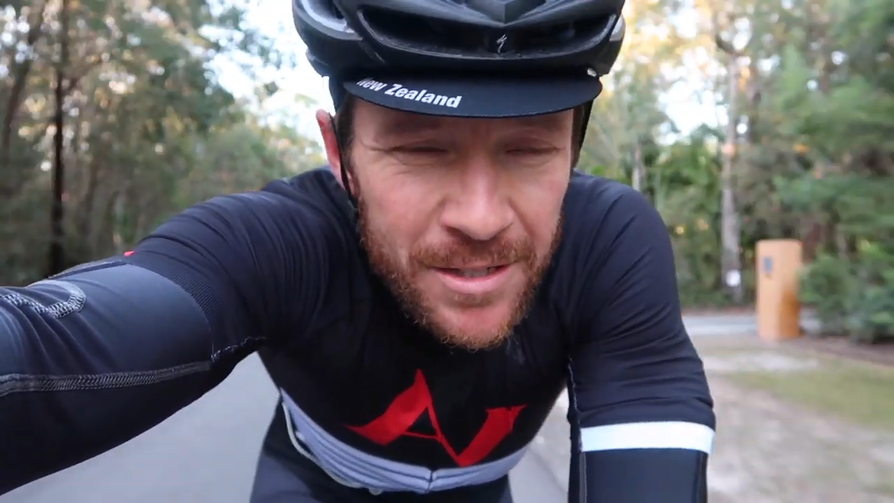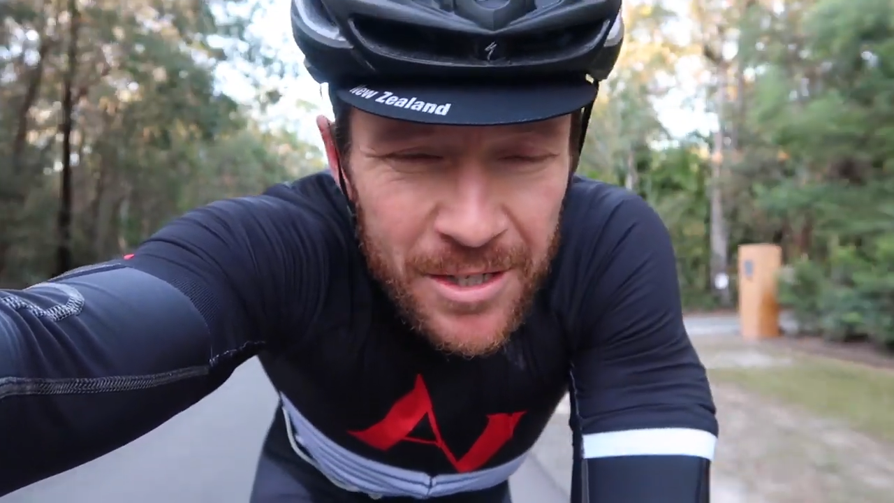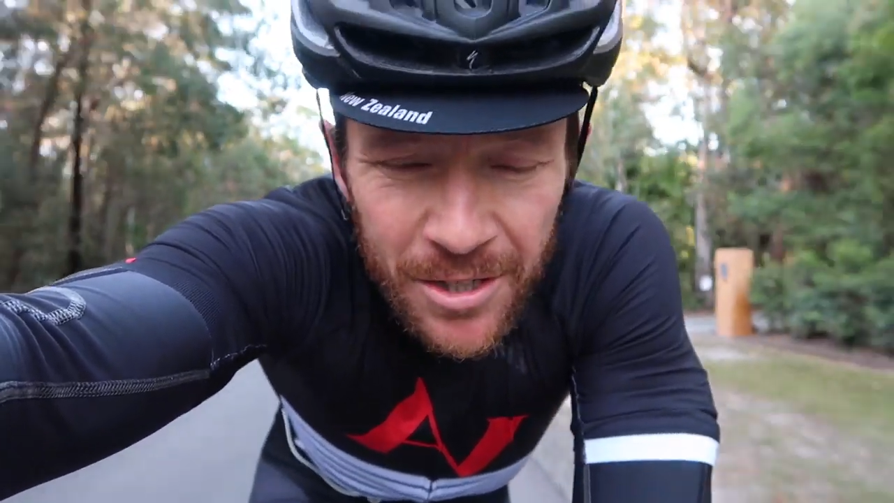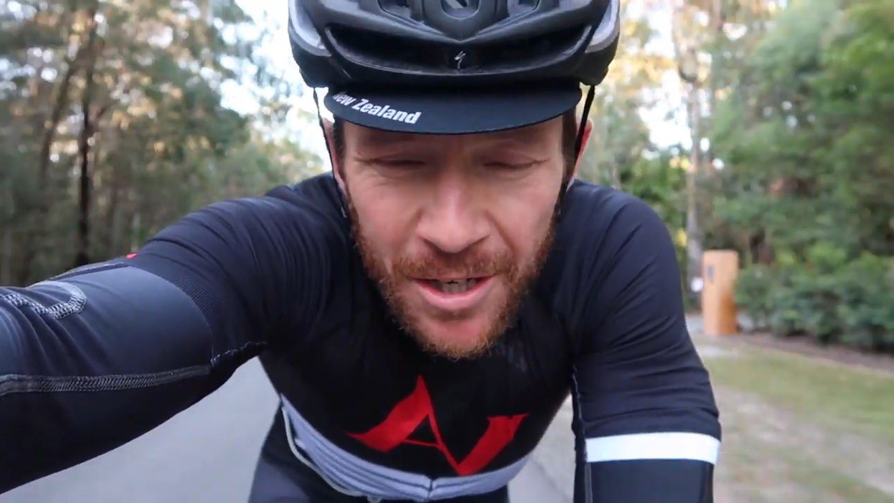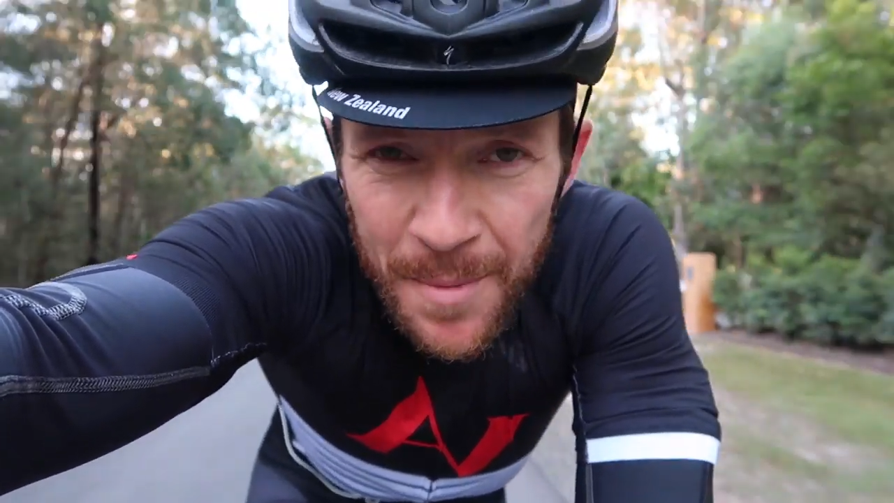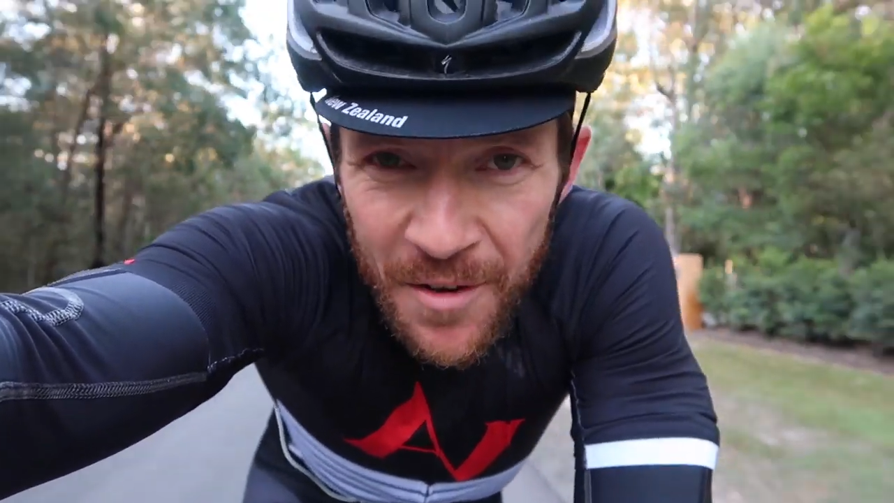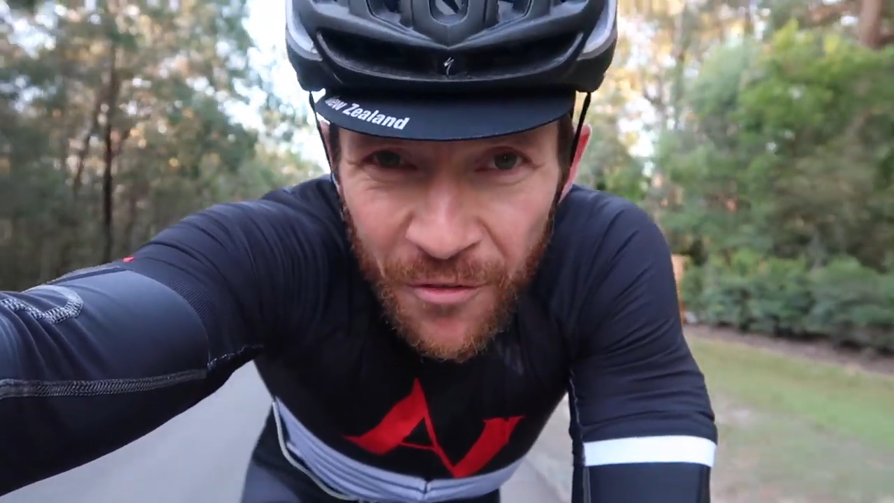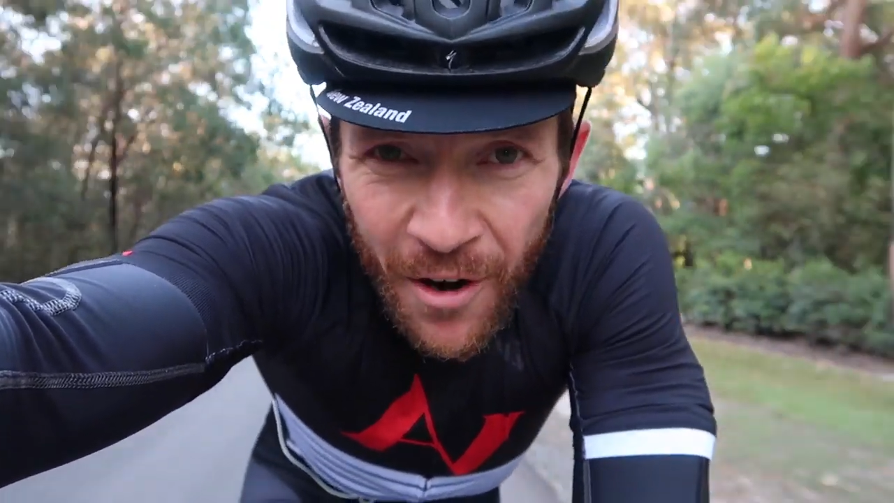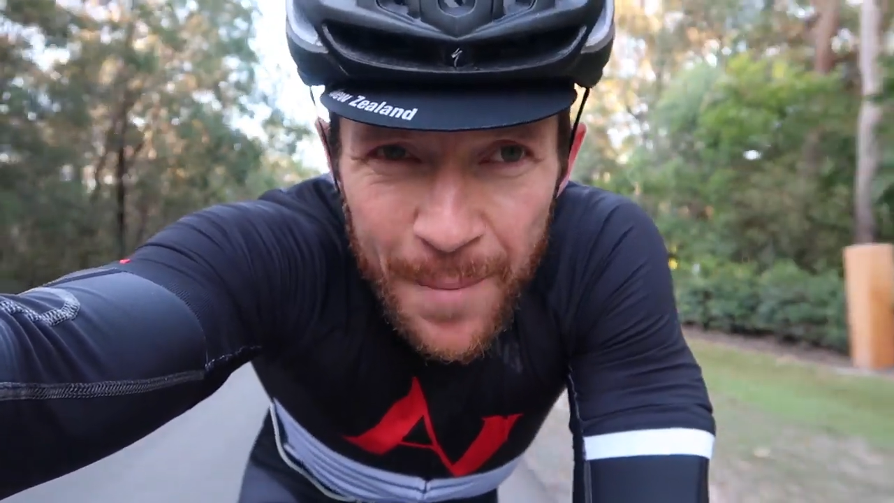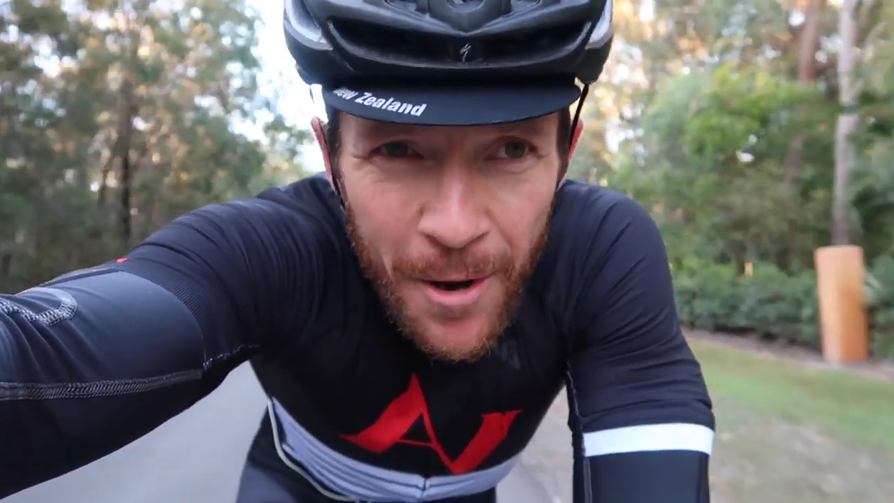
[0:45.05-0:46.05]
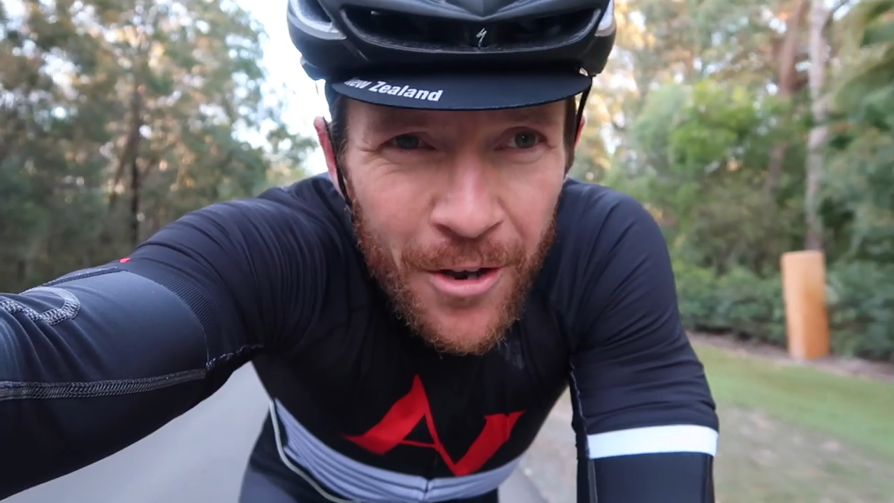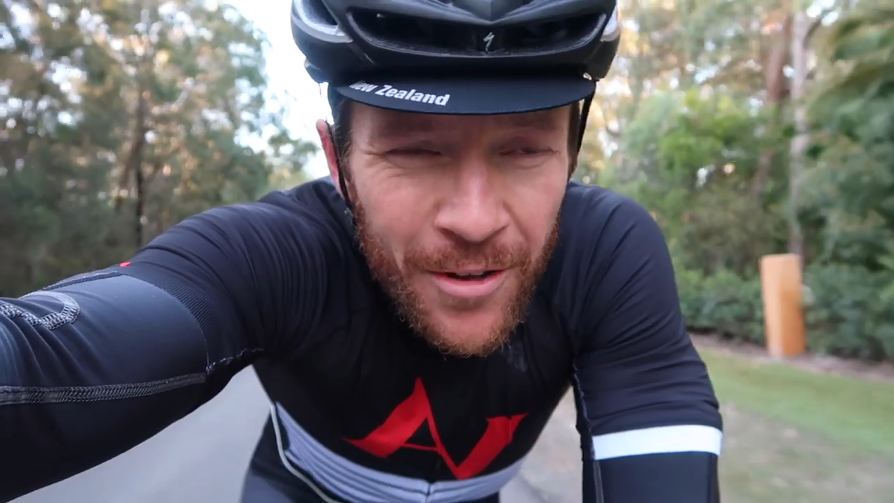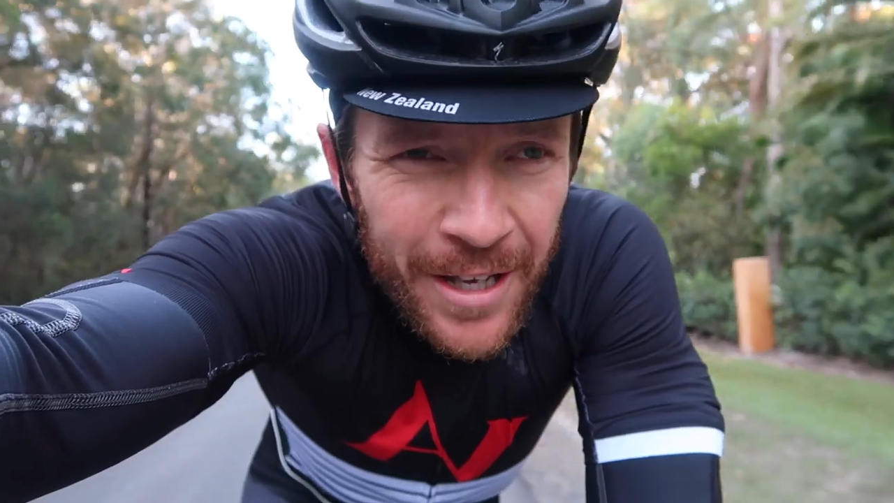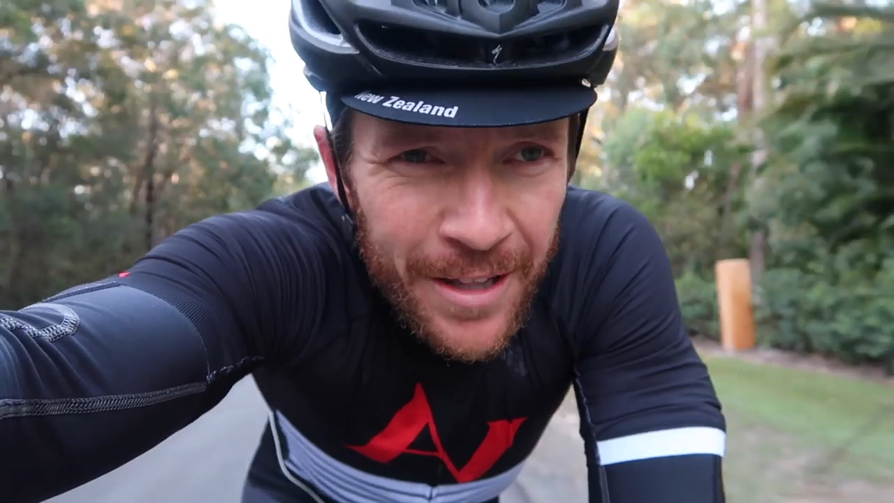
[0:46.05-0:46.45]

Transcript: is just going to be frame only.